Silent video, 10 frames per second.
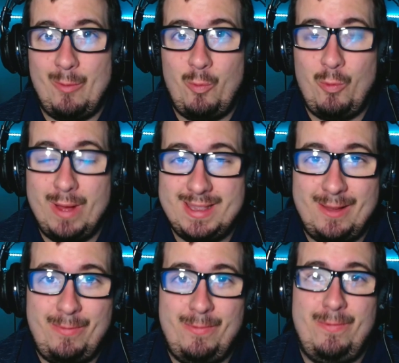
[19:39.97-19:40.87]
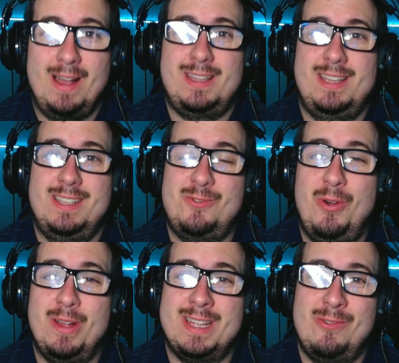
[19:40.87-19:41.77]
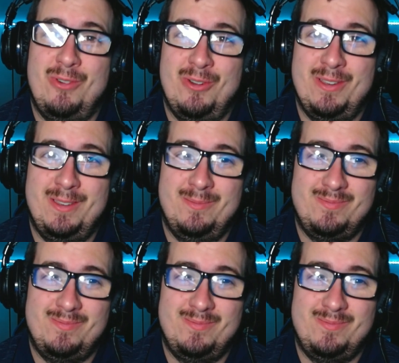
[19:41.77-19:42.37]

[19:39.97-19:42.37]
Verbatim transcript: what the fuck is going on?